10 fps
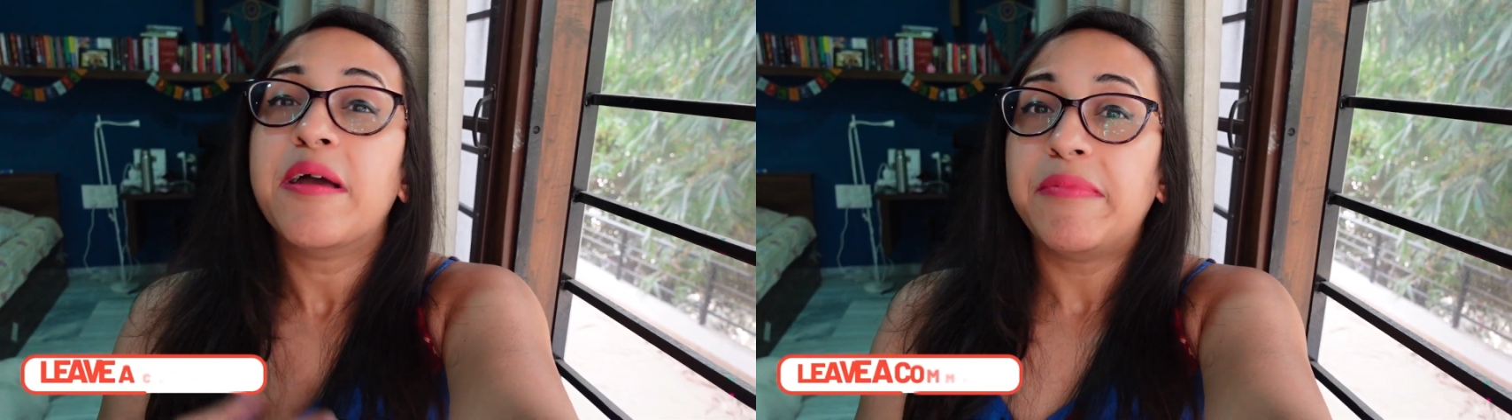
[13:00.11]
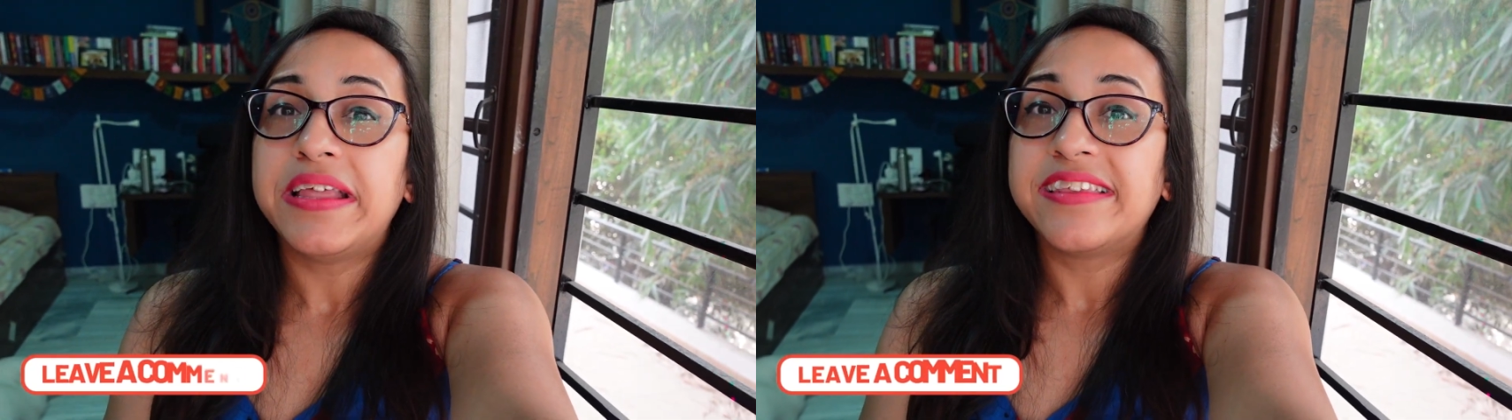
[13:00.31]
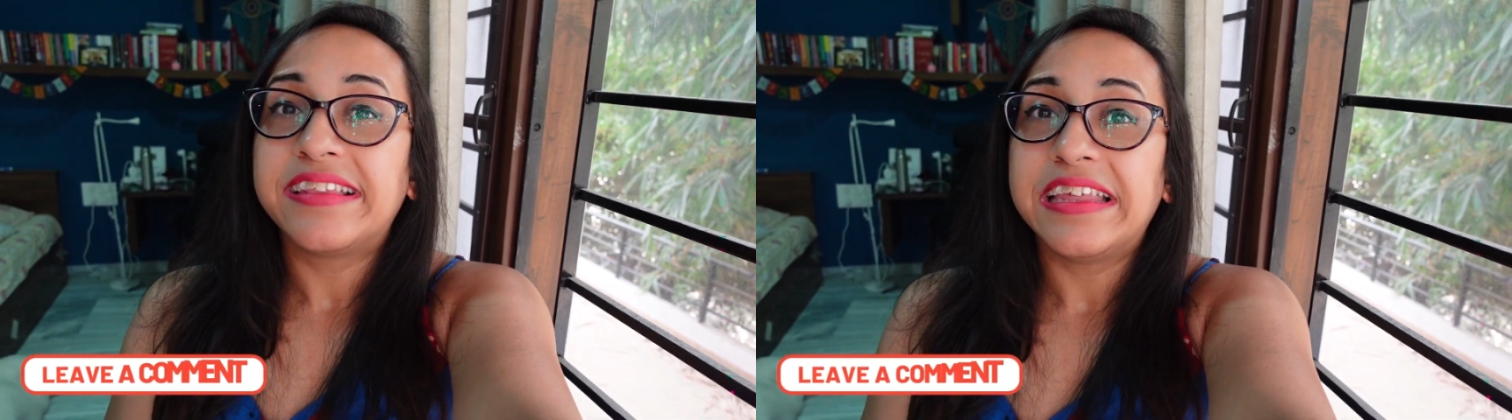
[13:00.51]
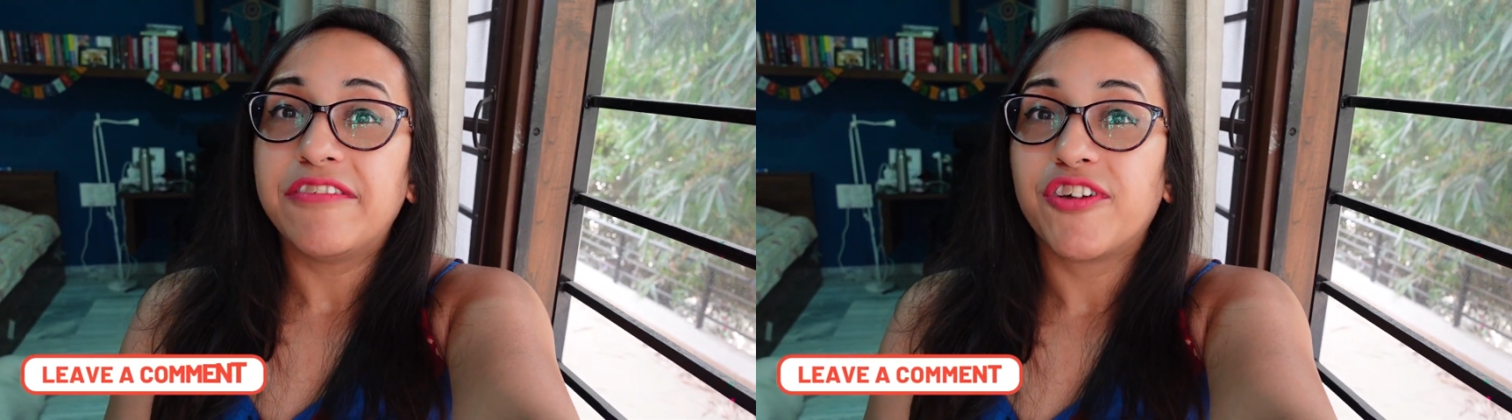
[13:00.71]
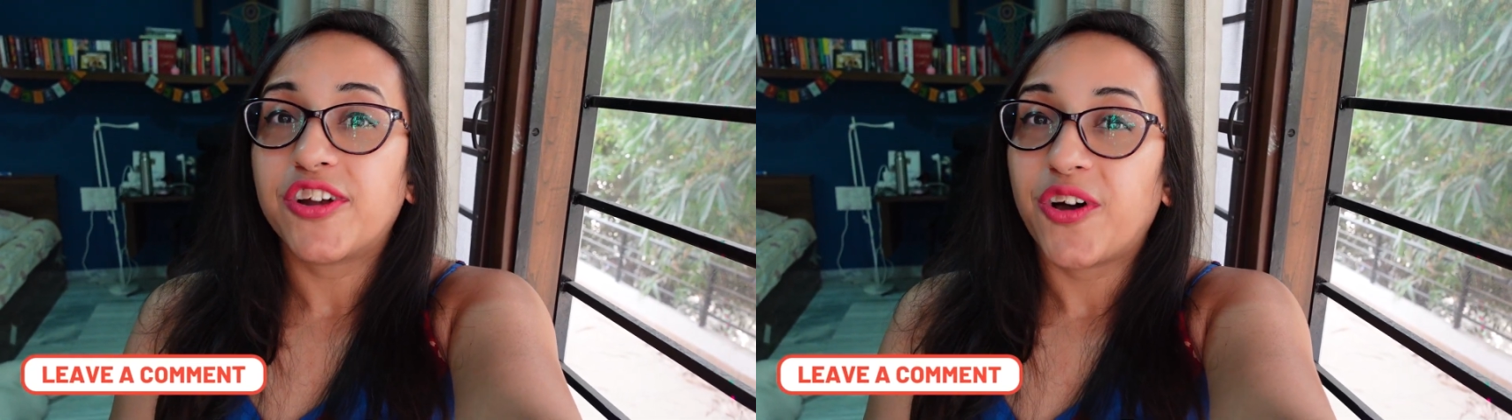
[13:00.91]
please
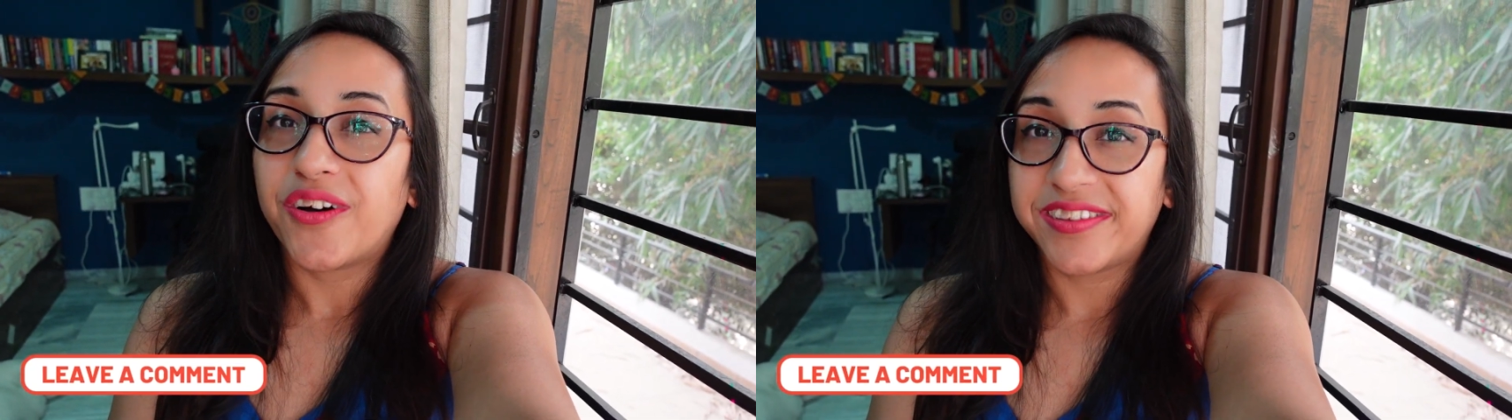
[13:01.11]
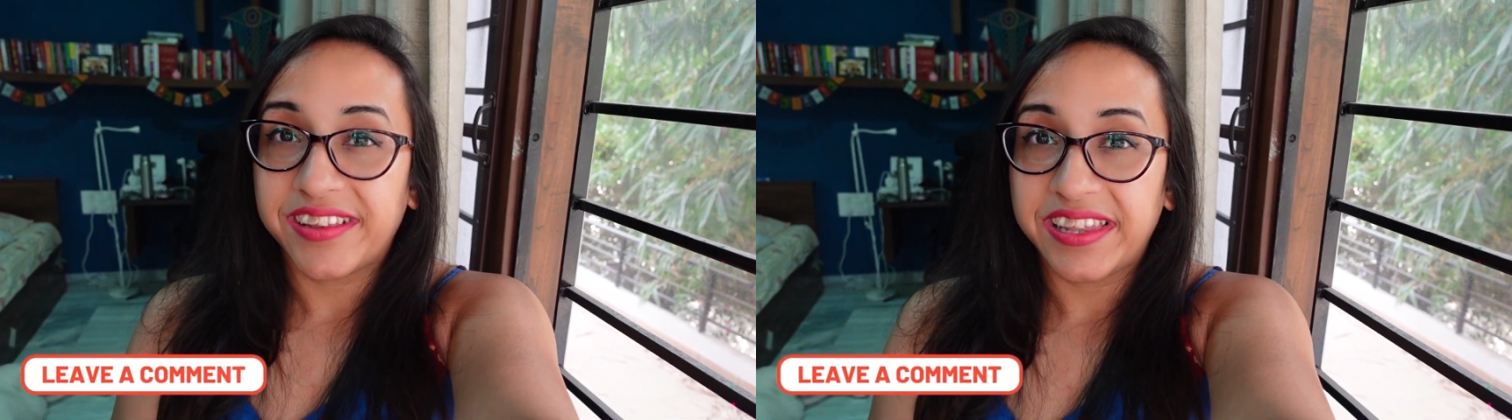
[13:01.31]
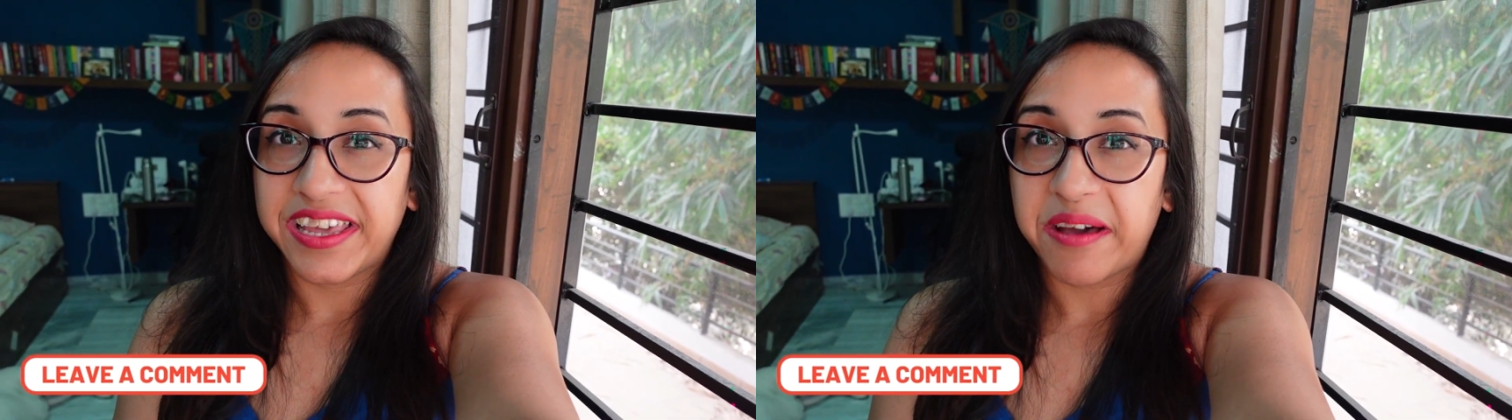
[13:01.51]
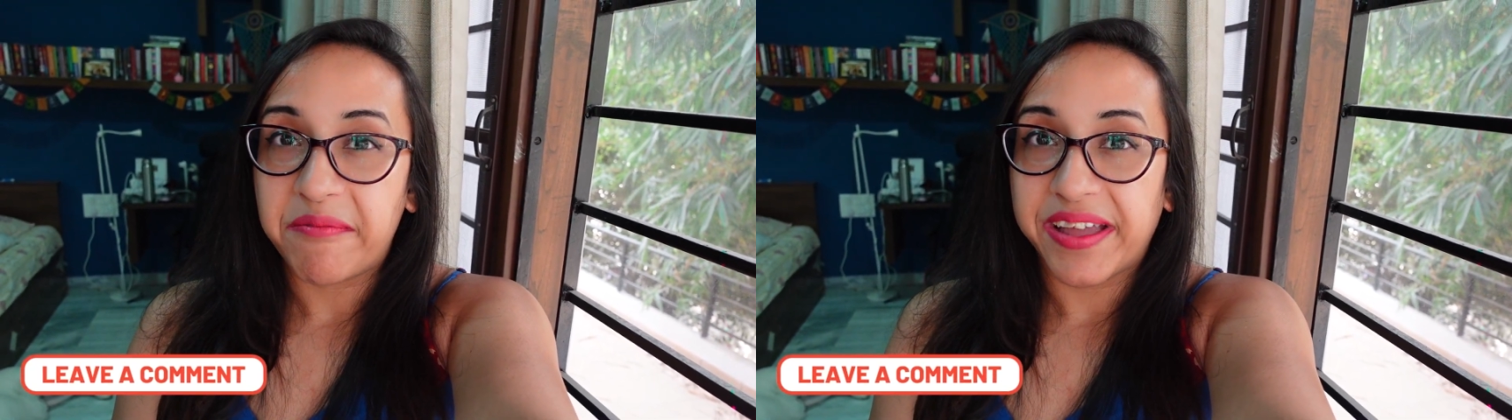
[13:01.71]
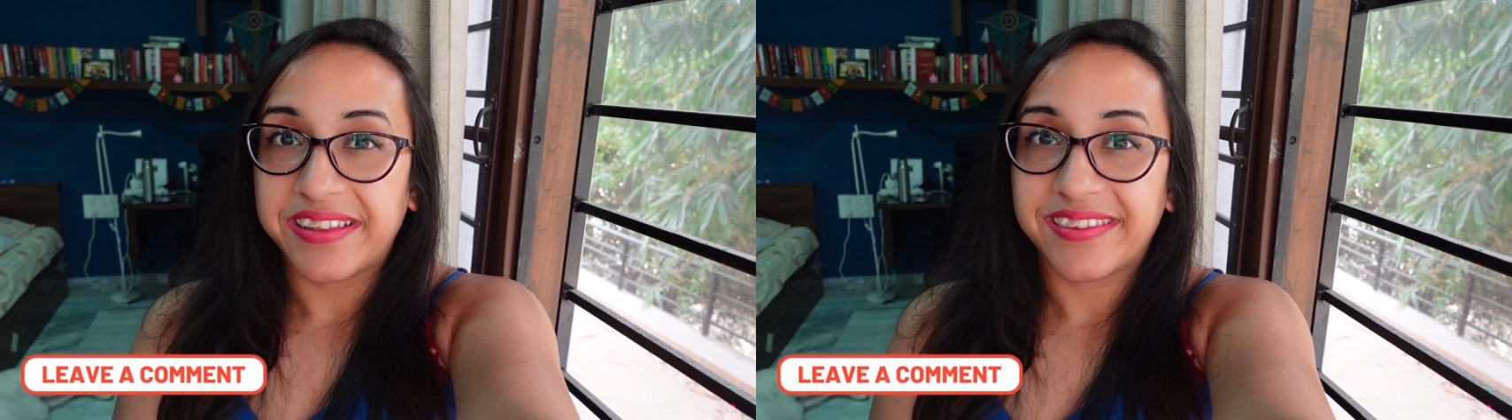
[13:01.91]
leave your thoughts in the
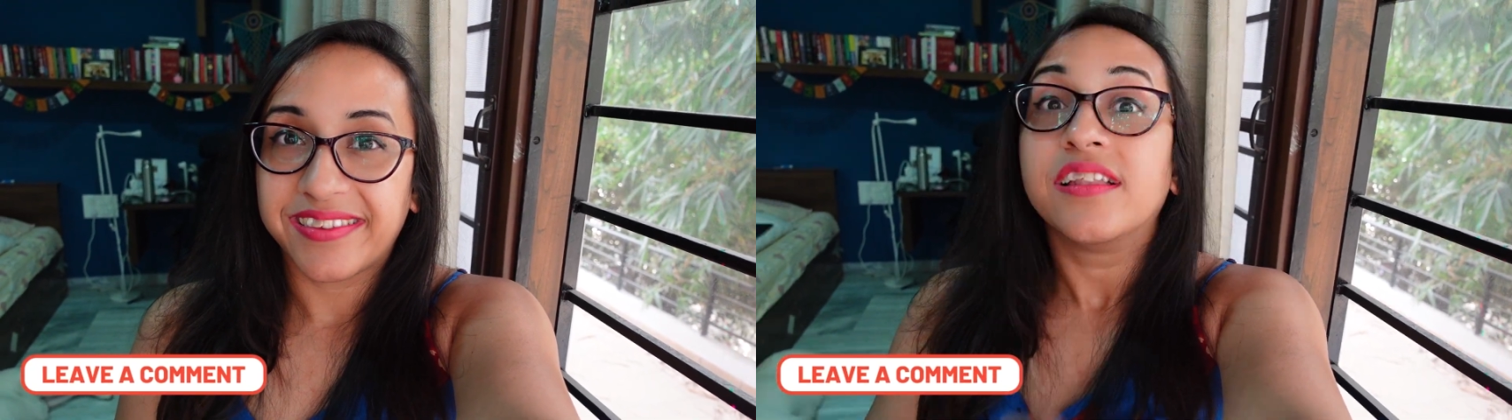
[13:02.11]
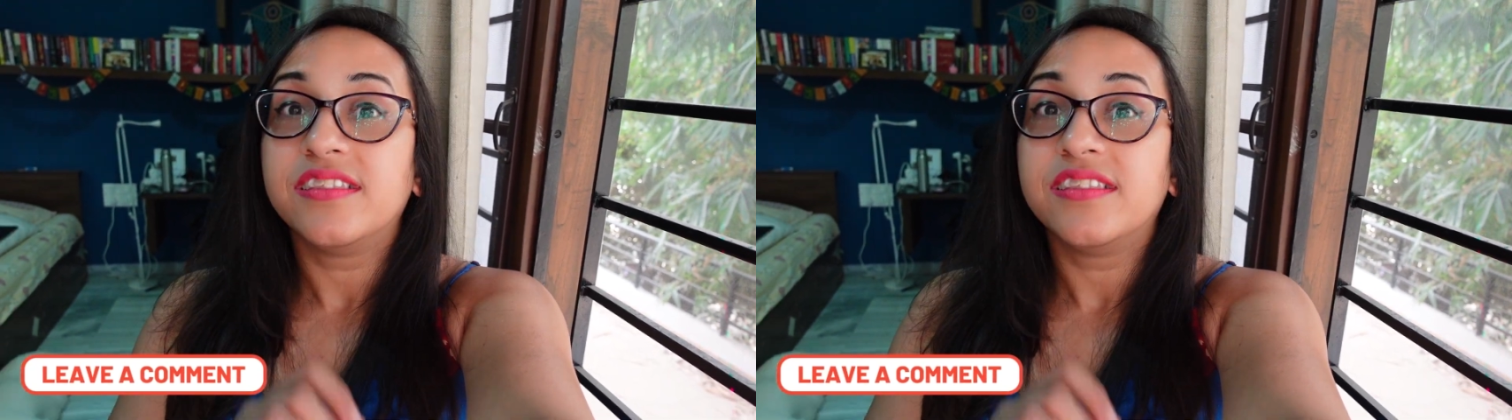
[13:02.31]
comments.